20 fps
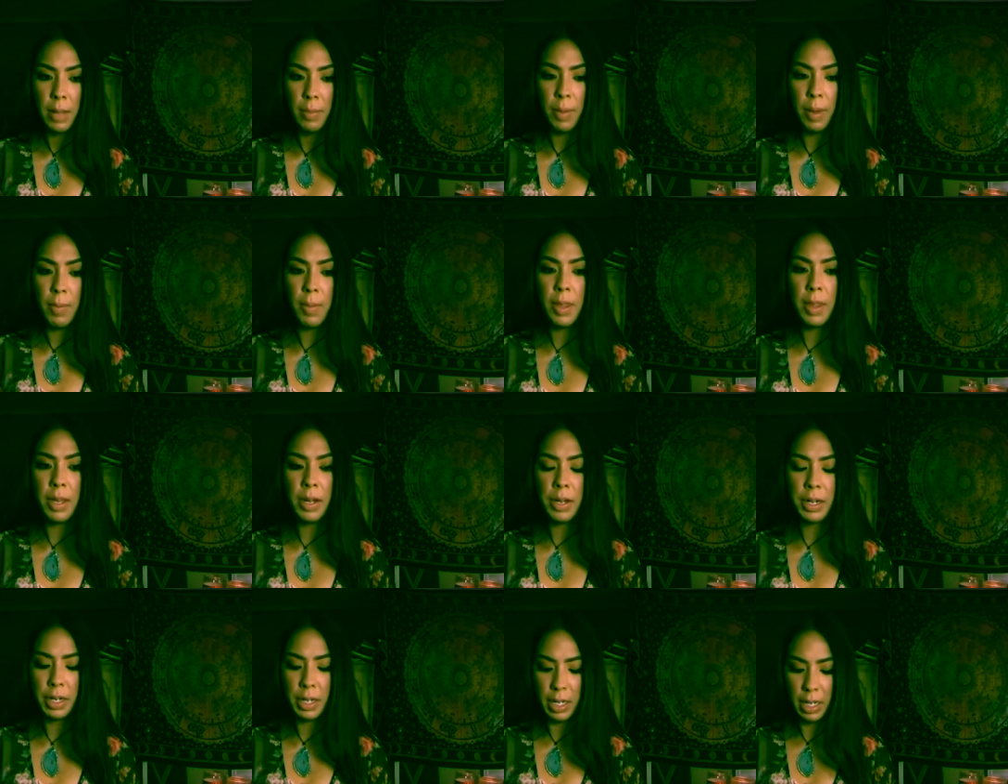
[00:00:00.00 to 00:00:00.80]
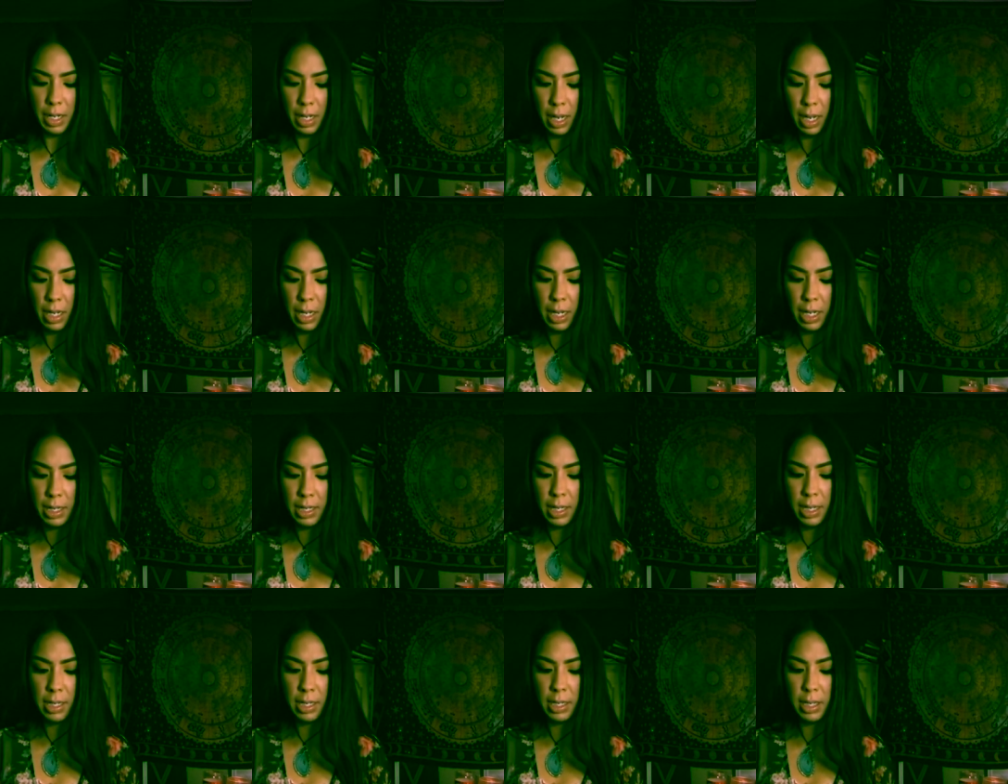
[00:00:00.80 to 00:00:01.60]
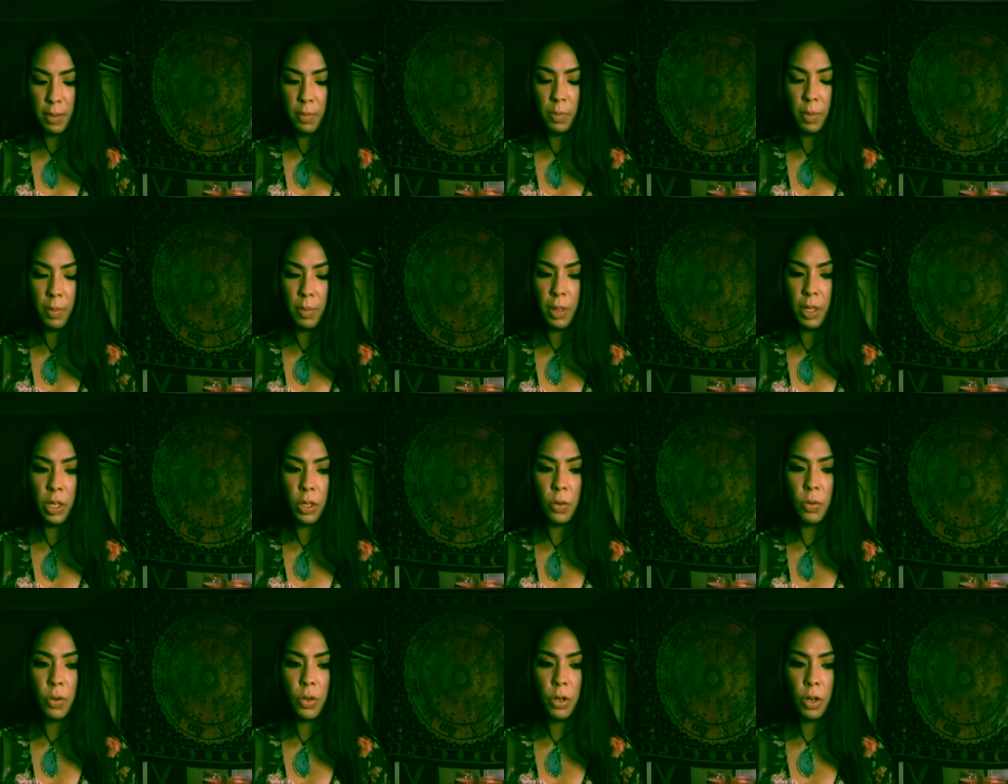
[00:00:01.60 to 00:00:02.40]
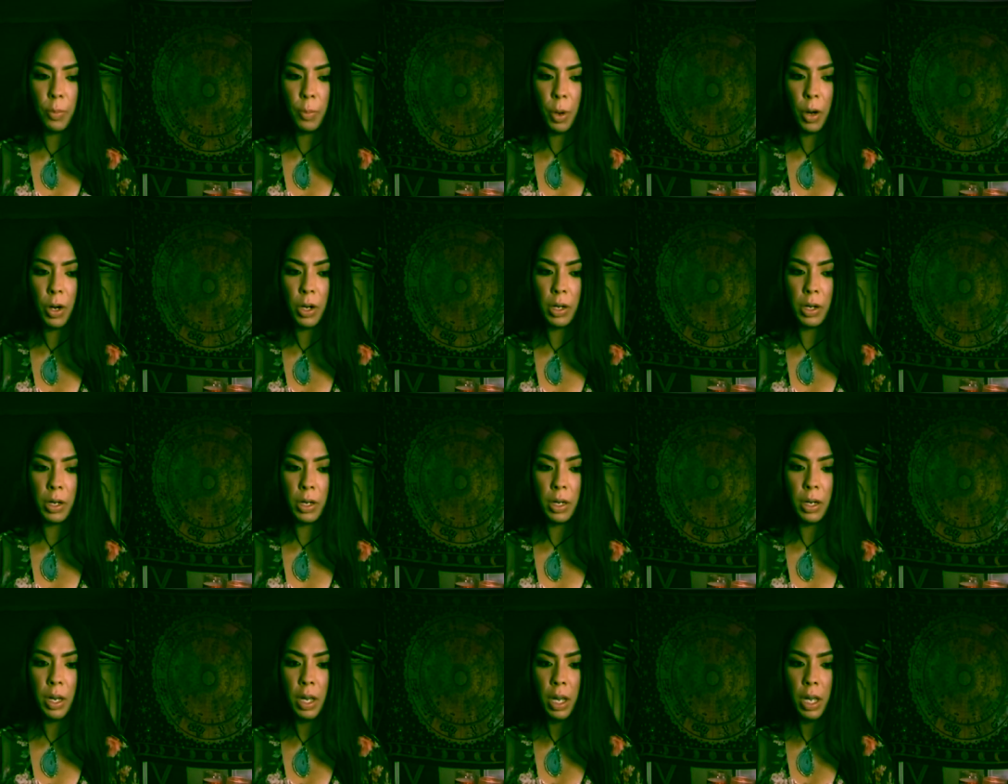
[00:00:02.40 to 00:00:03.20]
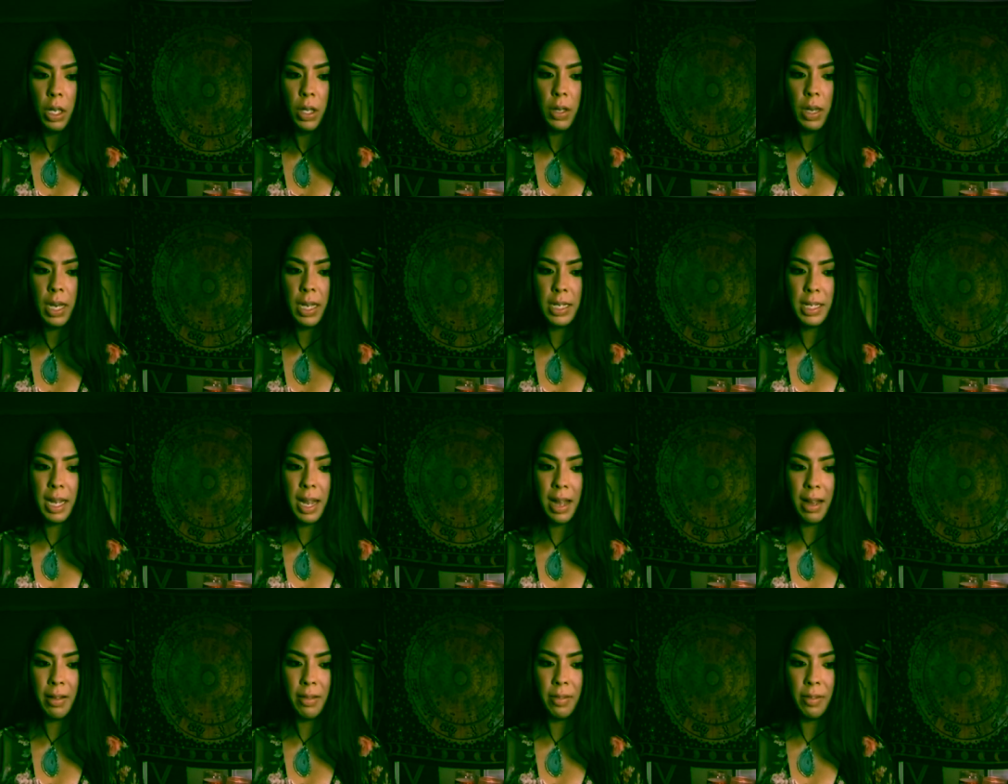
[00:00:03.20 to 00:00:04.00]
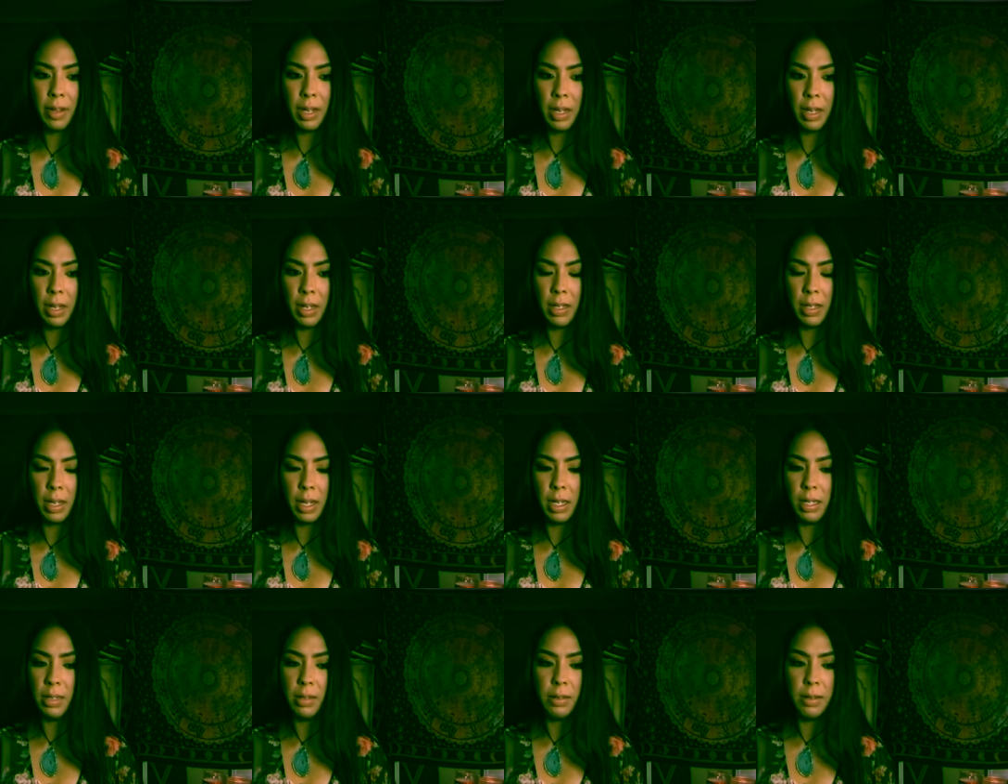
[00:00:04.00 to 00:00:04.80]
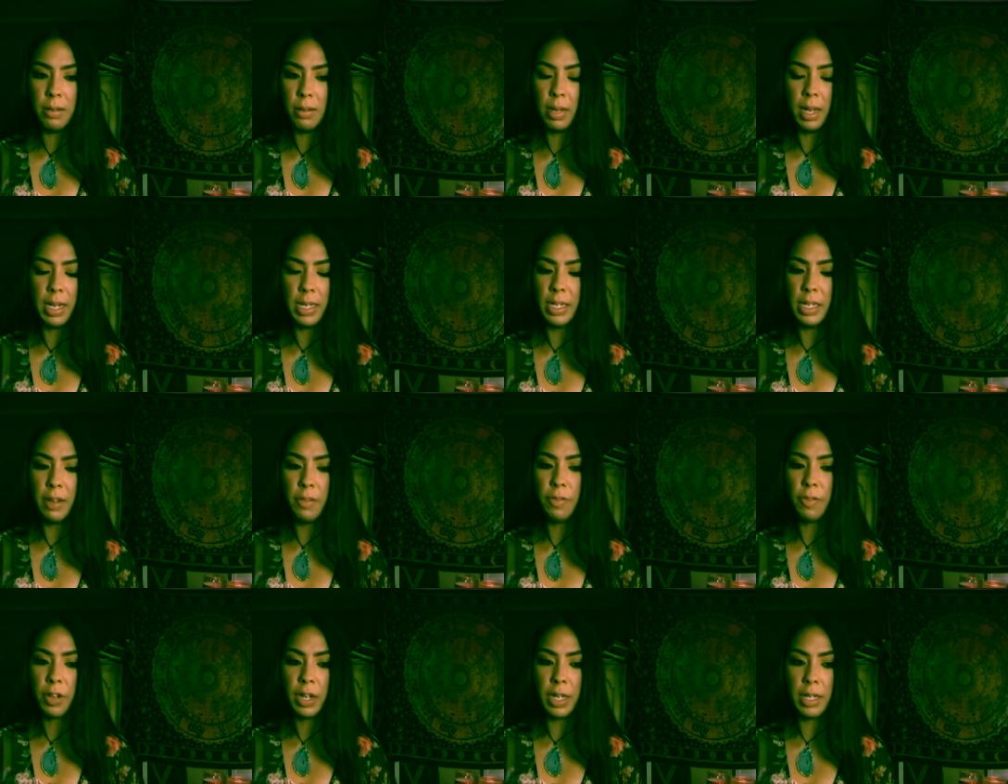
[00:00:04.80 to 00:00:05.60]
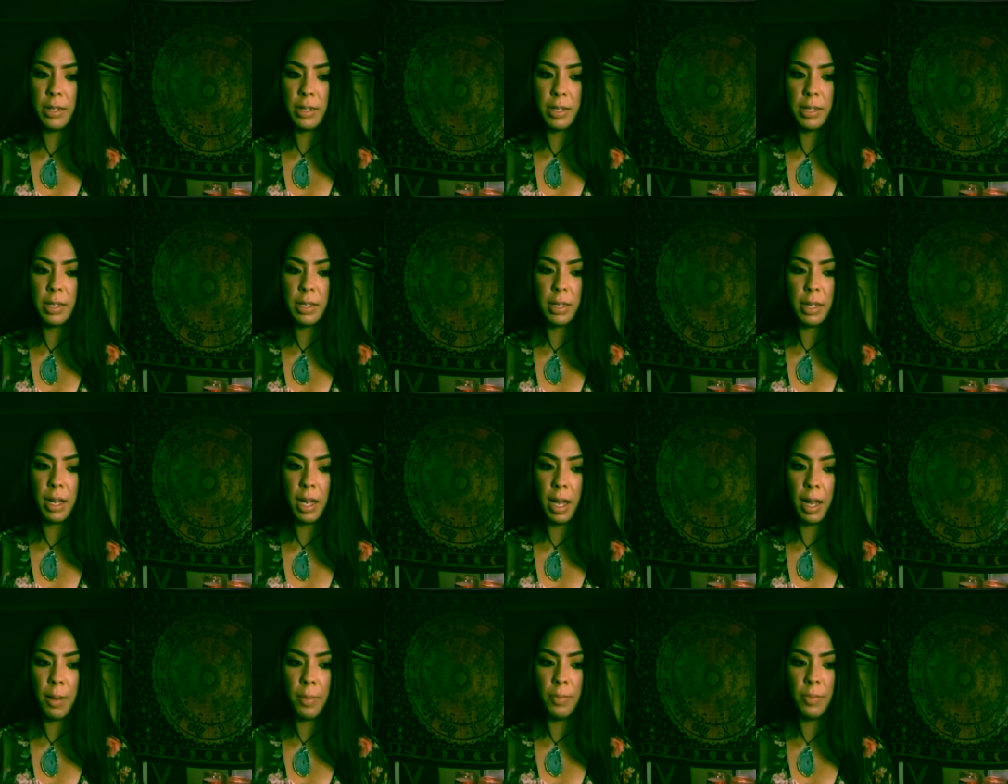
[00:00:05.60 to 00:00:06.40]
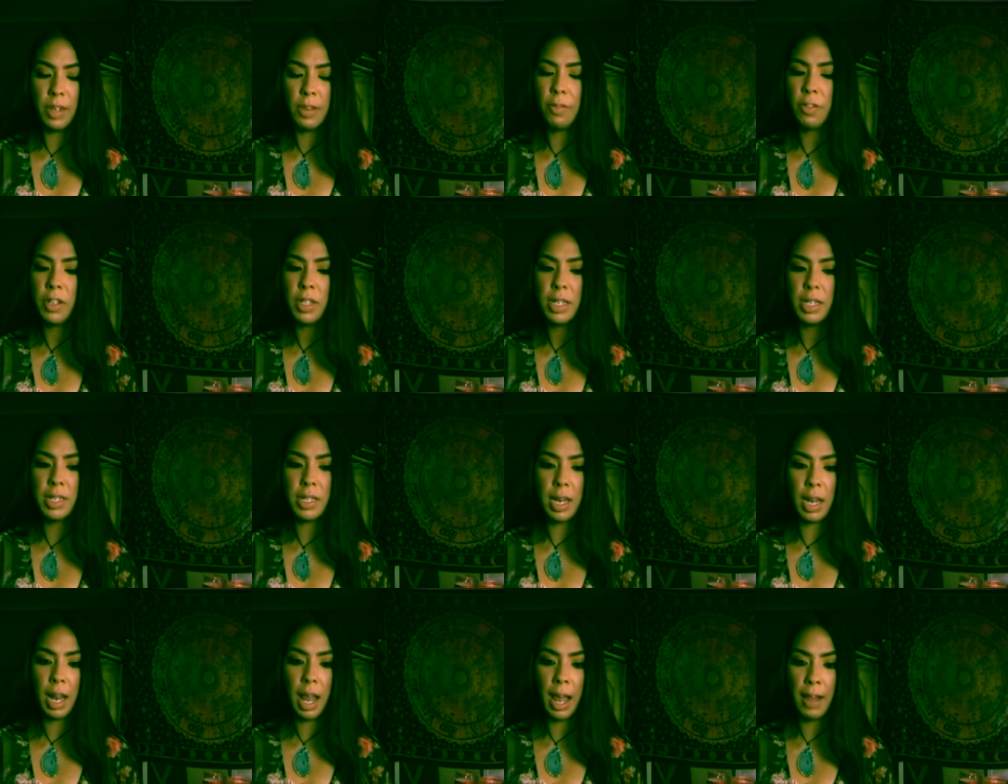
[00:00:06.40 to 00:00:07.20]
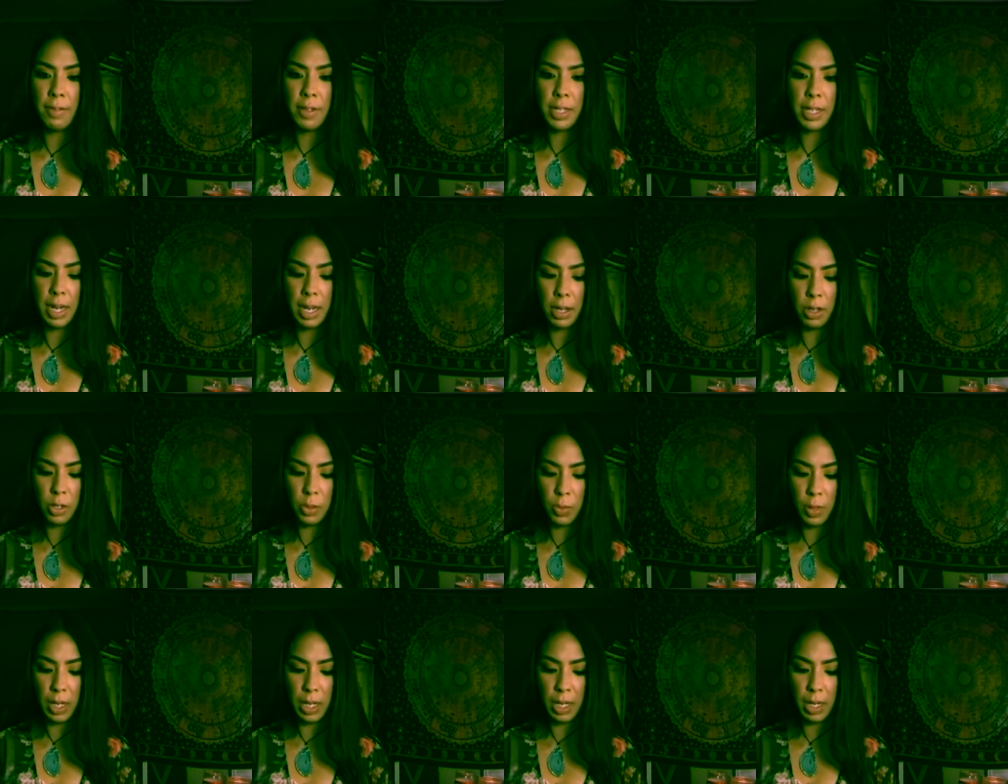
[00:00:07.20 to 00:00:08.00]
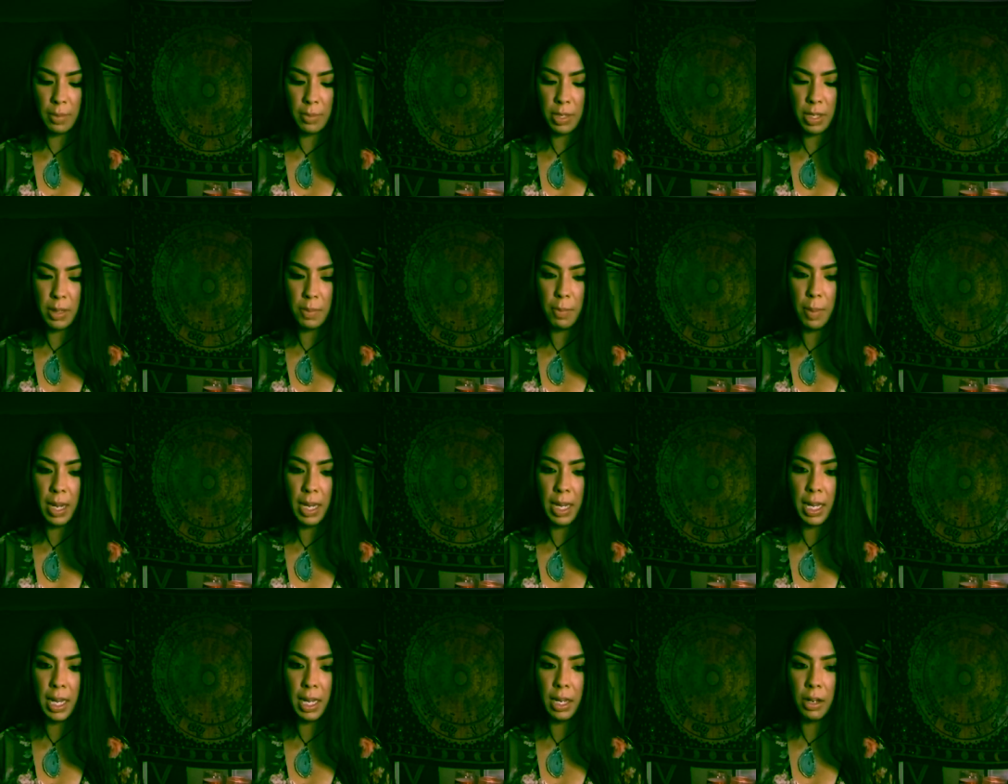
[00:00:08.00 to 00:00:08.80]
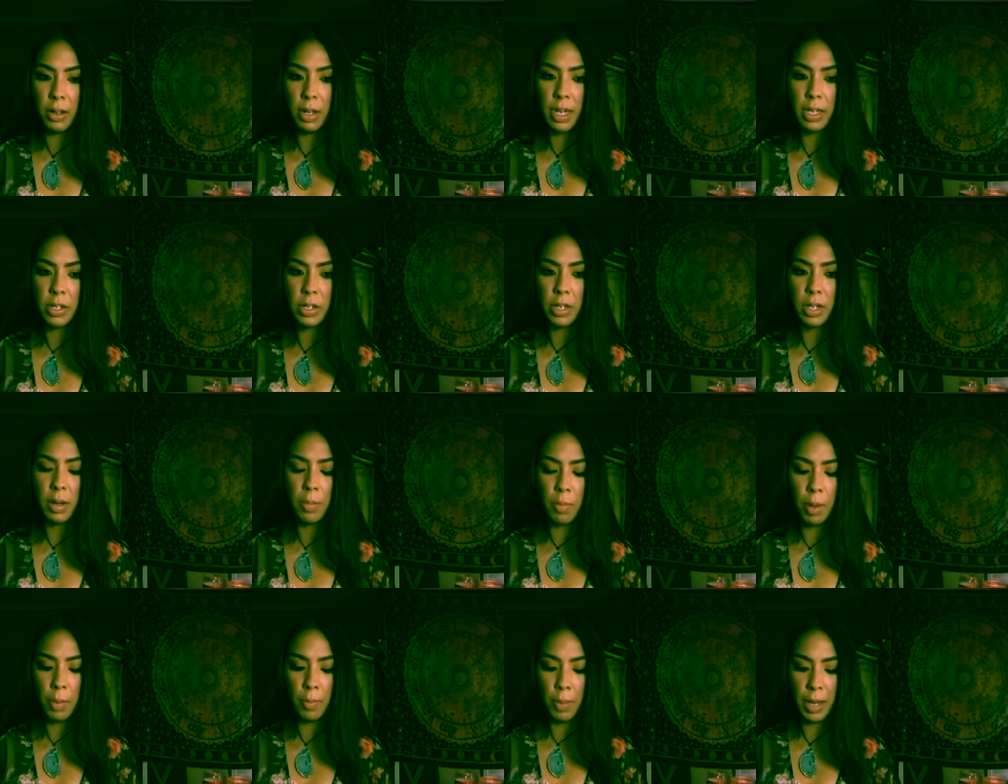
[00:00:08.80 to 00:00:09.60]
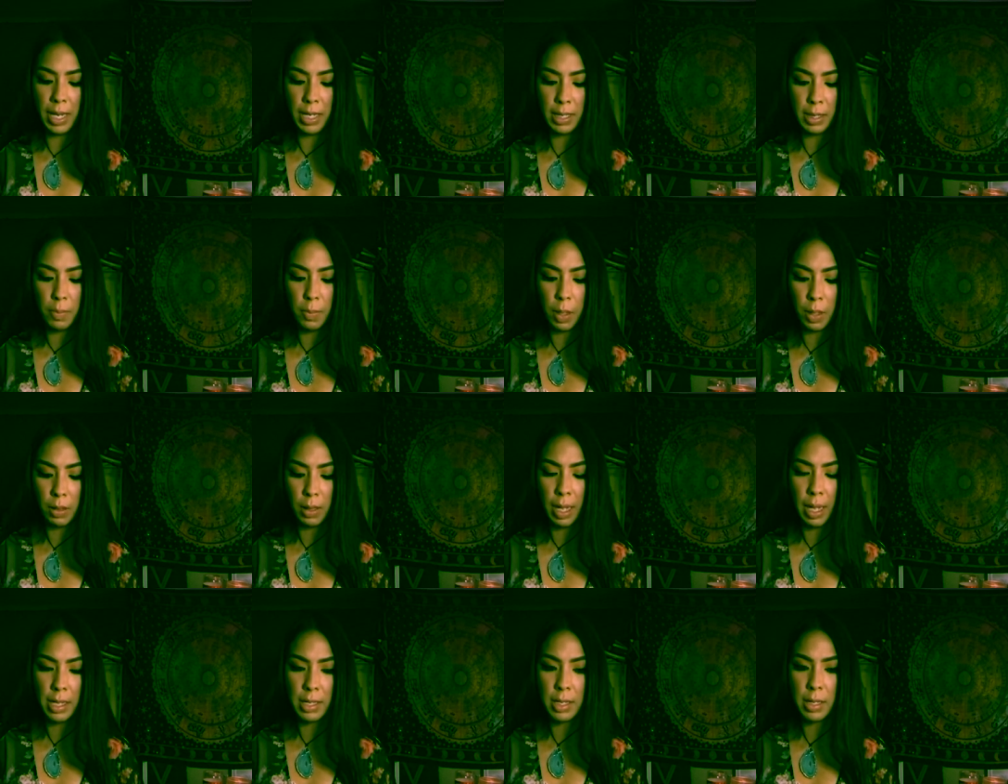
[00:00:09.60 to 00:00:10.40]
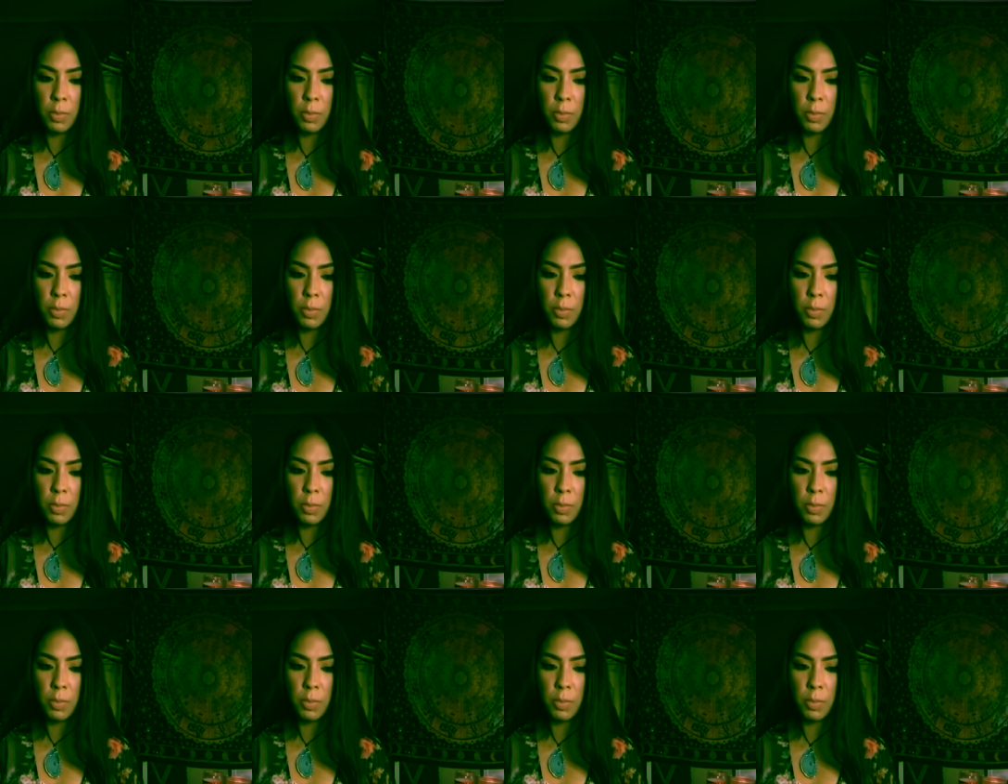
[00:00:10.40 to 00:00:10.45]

Maybe there, I, I, sense that maybe you or your partner, you guys have a, a, a difference, um, differences in lifestyles when it comes to money, and you guys are going to bump heads about that.